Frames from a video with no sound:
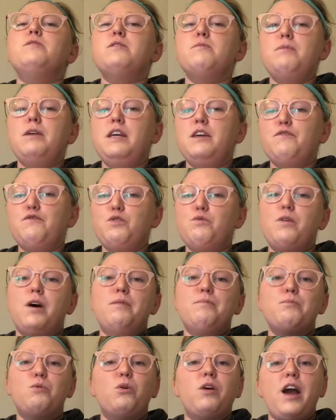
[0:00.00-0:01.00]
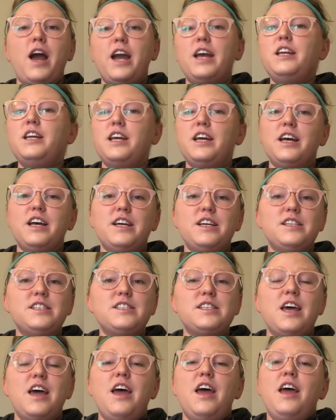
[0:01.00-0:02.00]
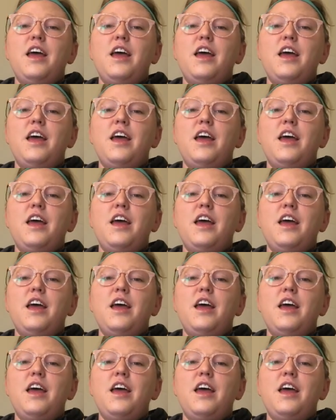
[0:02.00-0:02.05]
to me if you want more ideas.